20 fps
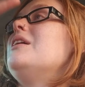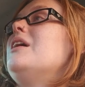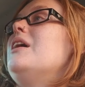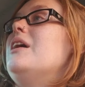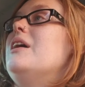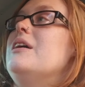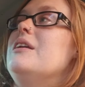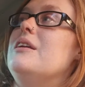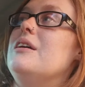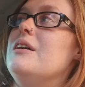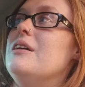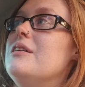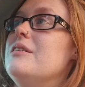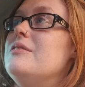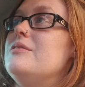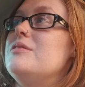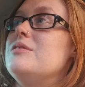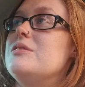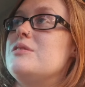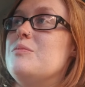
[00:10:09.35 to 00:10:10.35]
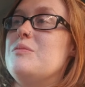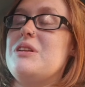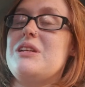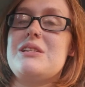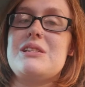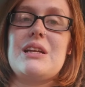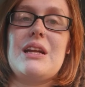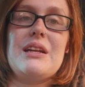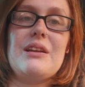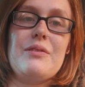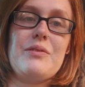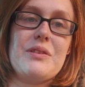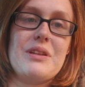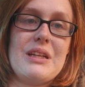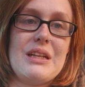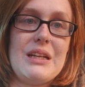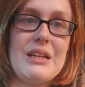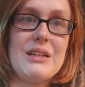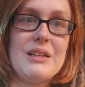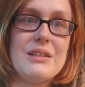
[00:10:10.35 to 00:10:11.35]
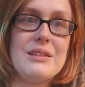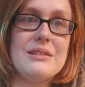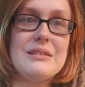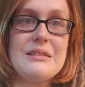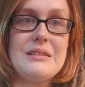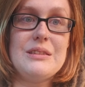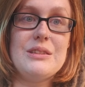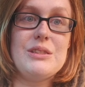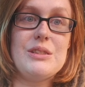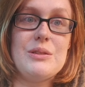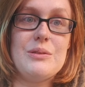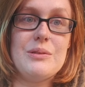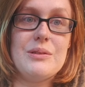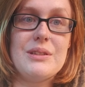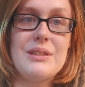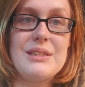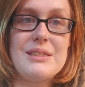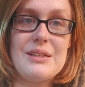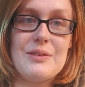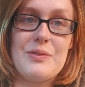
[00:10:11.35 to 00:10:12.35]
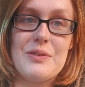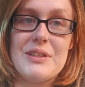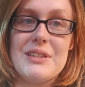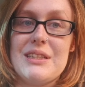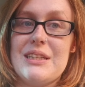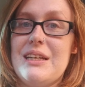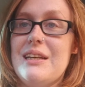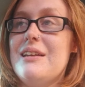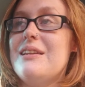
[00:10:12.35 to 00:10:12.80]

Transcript: and some things that I definitely need to do differently.